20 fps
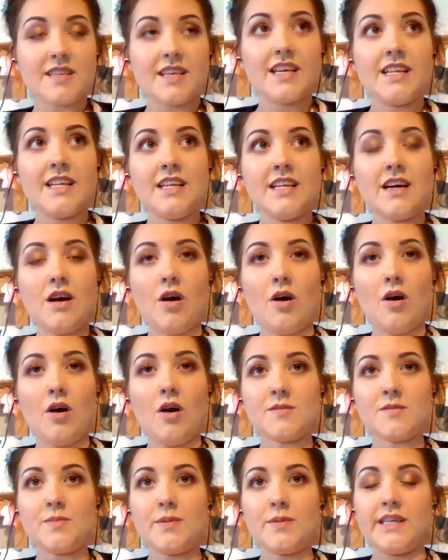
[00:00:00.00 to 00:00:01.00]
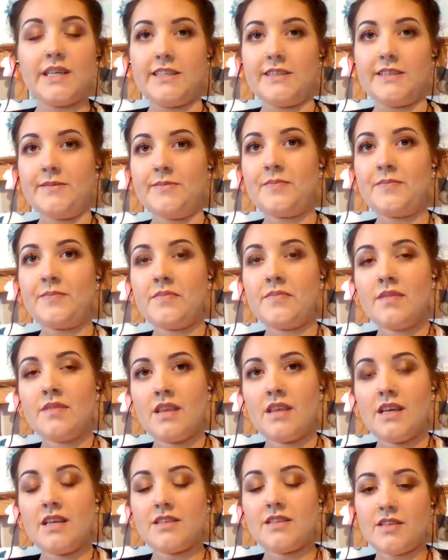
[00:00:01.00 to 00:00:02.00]
in a hospital,
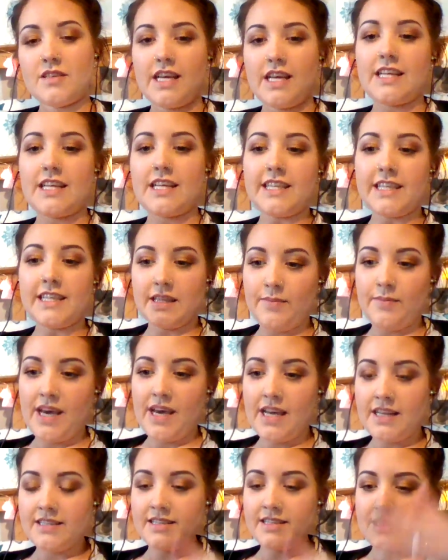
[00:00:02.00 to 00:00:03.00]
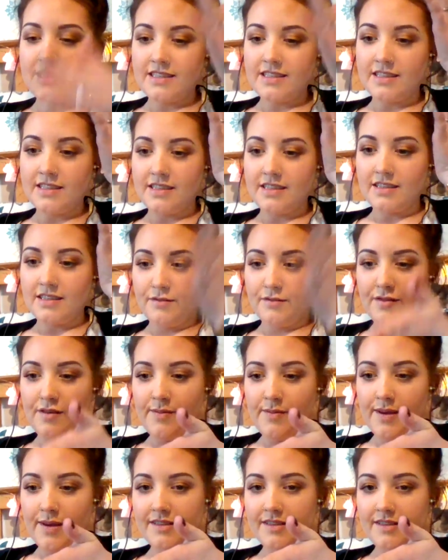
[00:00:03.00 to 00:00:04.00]
so they had like the men's, the
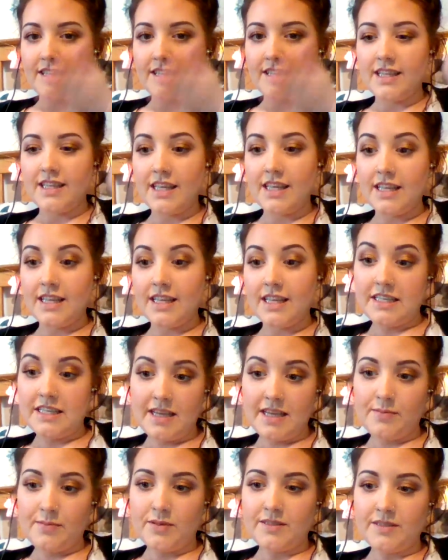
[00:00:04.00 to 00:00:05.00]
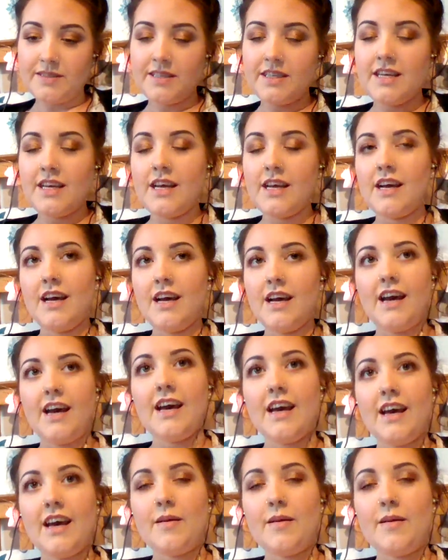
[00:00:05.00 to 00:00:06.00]
females, and then the disabled.
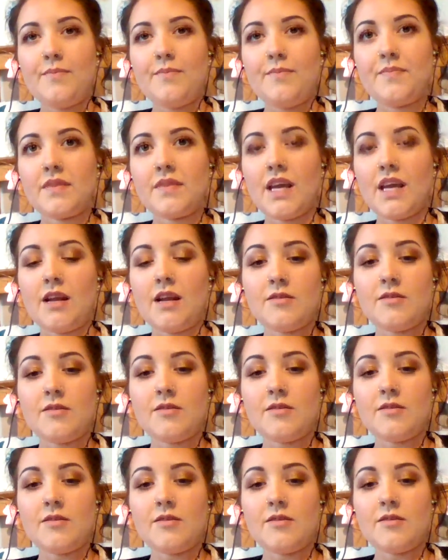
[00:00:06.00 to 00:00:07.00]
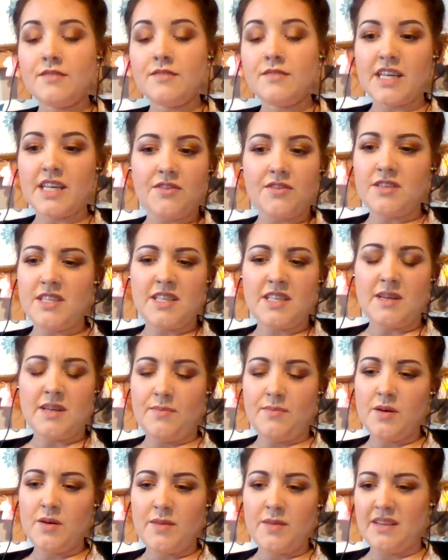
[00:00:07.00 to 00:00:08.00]
And I was just for like a
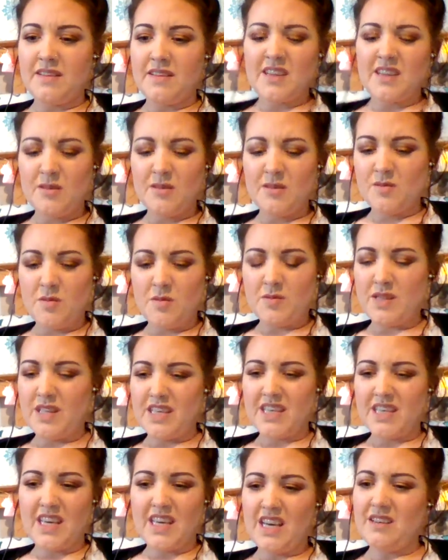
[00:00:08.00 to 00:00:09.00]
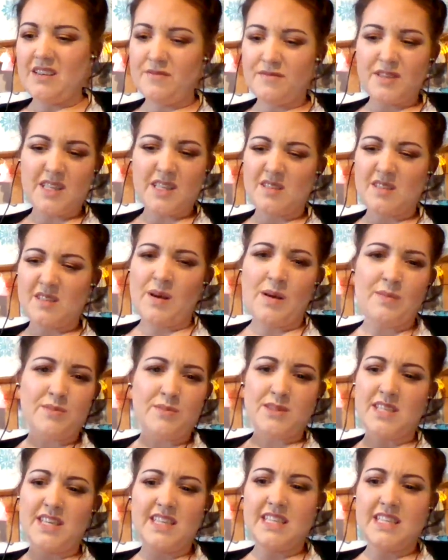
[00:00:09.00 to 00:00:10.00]
routine appointment. I think I was maybe like getting
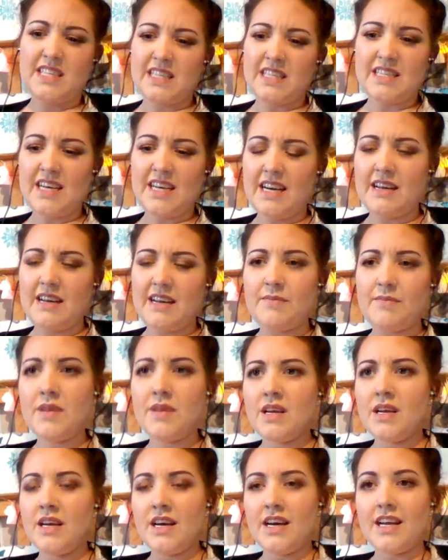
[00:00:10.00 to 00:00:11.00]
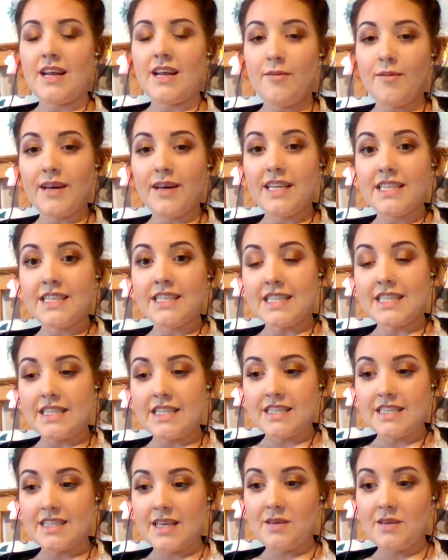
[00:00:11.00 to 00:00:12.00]
infliximab or something at the time. And I went
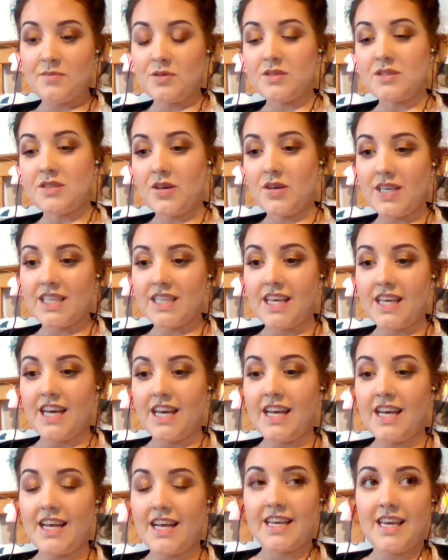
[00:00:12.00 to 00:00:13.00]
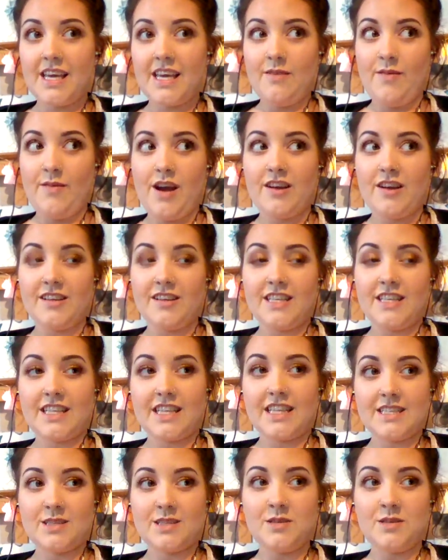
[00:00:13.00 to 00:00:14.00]
into the disabled toilet, and I came out,
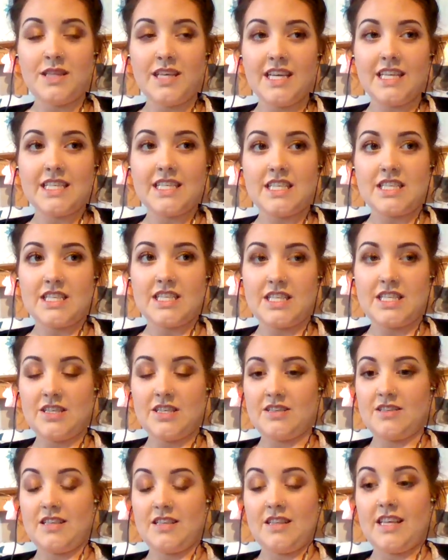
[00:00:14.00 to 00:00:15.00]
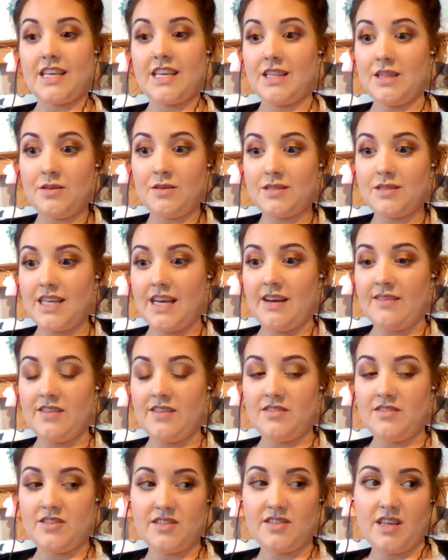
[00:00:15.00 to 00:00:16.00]
and like this old lady just looked at me.
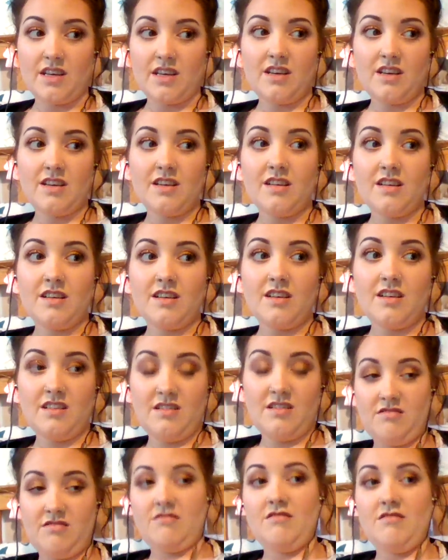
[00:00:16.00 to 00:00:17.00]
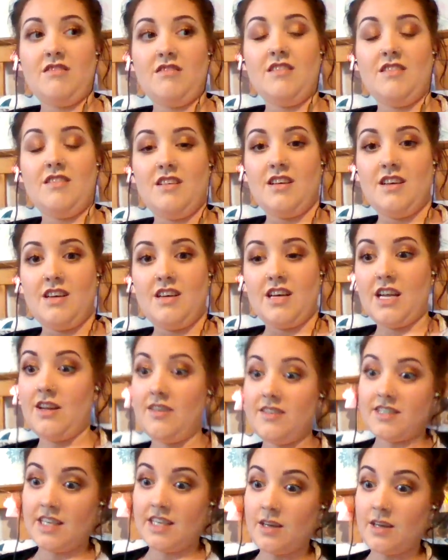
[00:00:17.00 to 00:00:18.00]
It's just like, and I
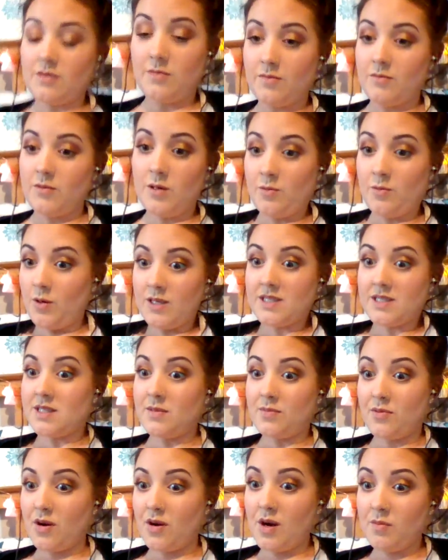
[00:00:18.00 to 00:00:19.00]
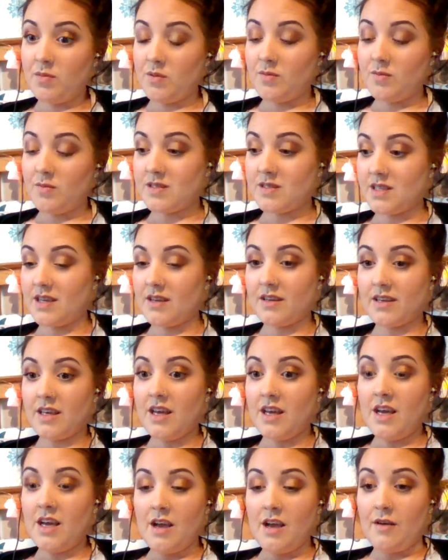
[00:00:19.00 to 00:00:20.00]
was like, well, what's the problem? I was like,
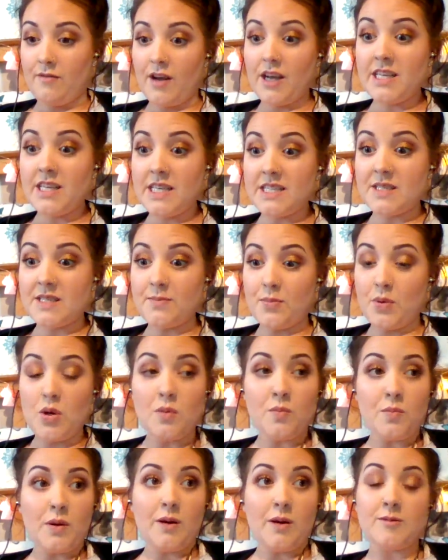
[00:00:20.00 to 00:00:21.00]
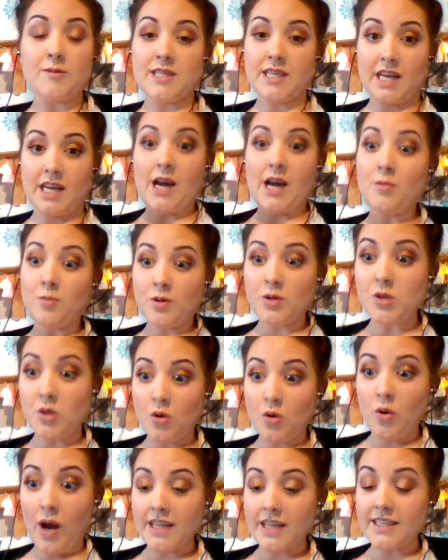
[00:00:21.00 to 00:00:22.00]
if I need to poop, I was like, I will
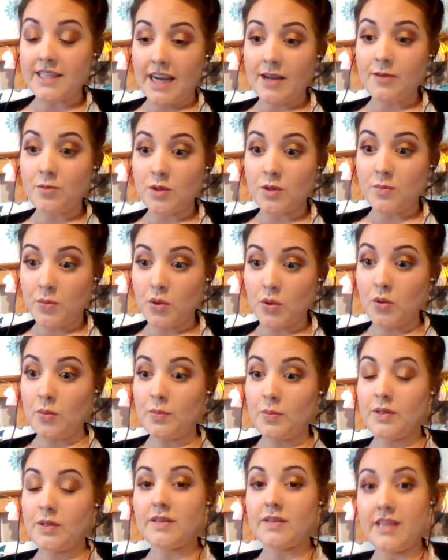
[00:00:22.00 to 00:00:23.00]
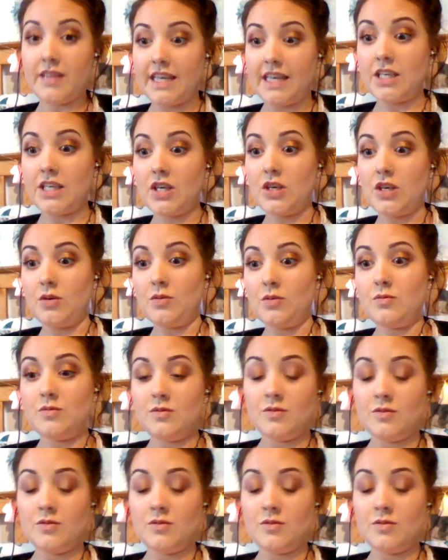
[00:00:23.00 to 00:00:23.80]
go and I will poop. Thank you.